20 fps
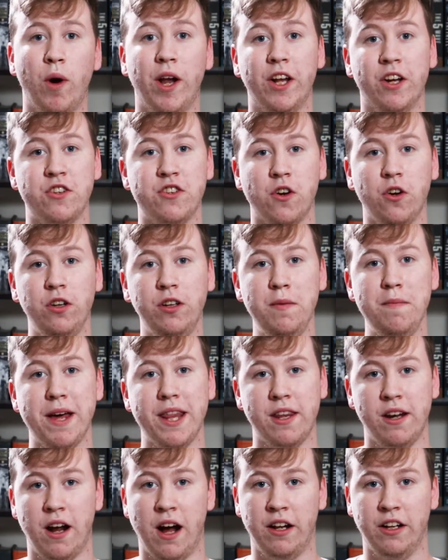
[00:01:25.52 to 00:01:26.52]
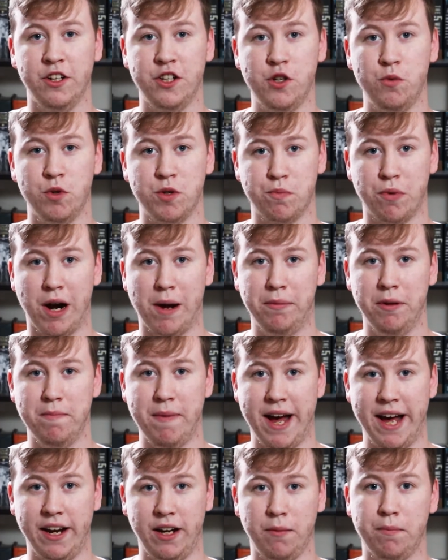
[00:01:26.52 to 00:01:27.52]
While his early methodology was
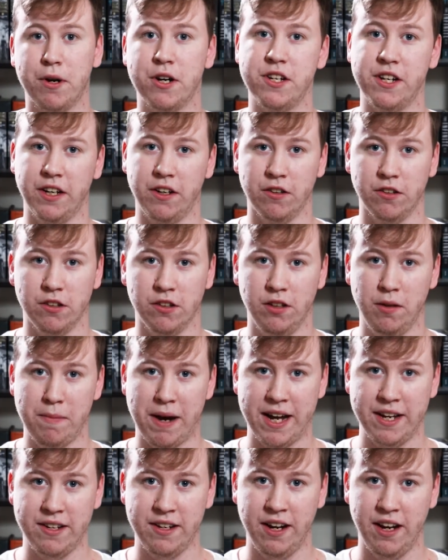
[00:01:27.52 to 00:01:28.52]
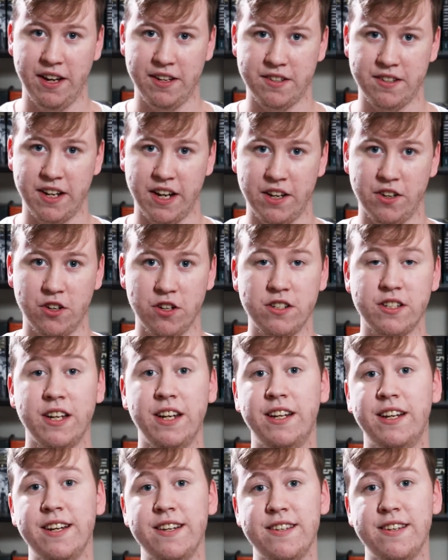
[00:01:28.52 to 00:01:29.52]
problematic, particularly by today's standards,
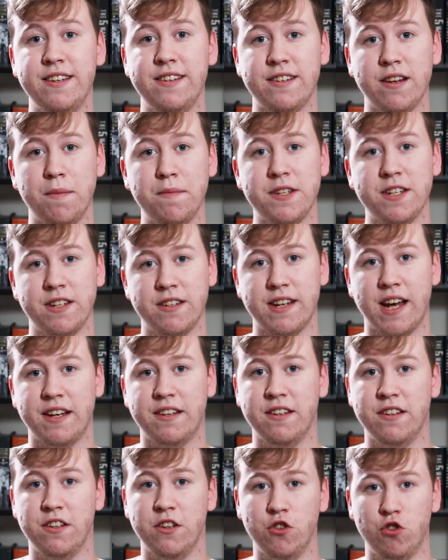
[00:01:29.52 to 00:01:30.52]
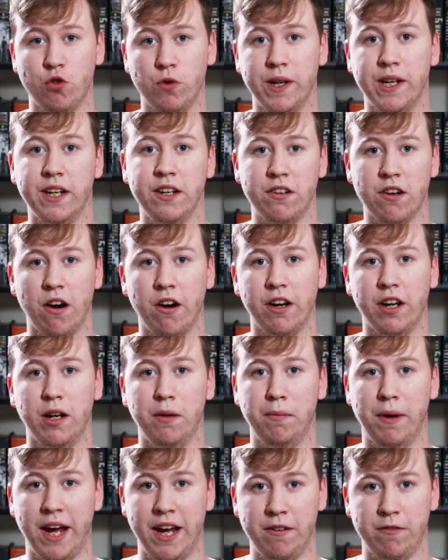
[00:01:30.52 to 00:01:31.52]
he did see some successes in treating
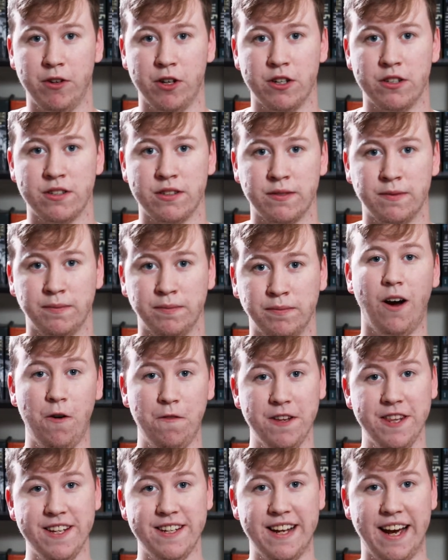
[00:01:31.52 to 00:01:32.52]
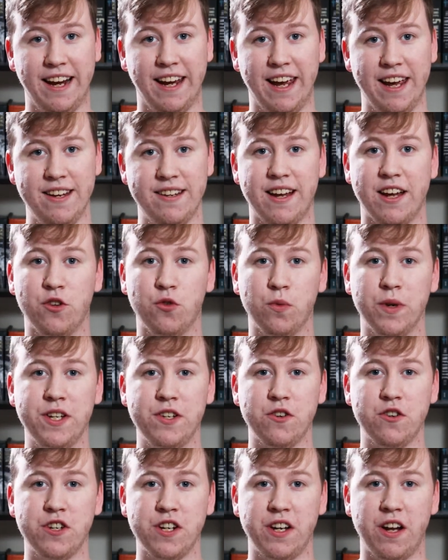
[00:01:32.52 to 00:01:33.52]
targeted behaviors. Over the decades, as
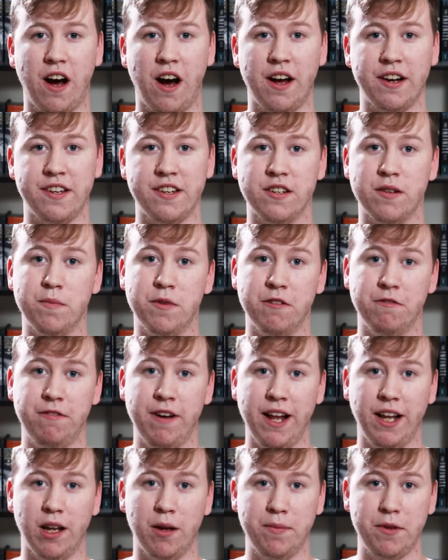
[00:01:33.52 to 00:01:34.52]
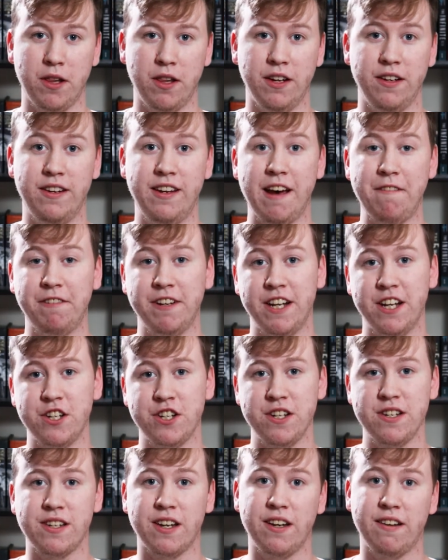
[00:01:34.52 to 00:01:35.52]
research into autism developed, the
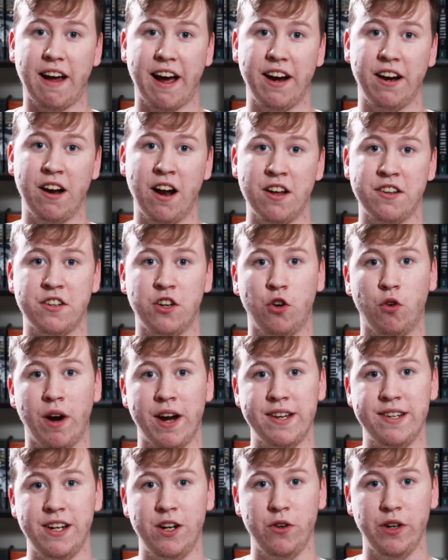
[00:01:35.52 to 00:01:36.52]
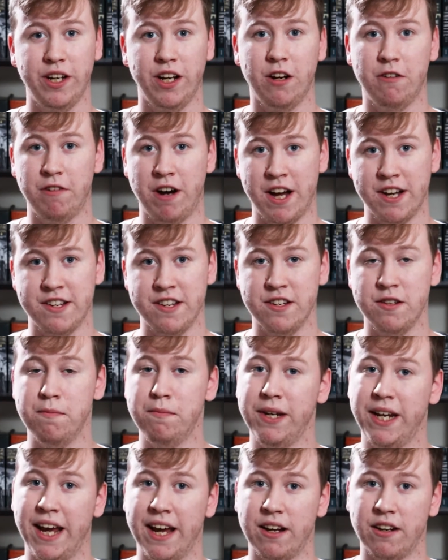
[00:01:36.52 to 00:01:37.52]
definitions and diagnostic criteria of autism
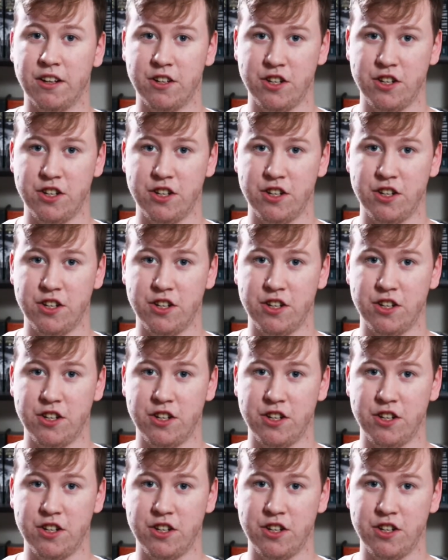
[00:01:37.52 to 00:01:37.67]
began to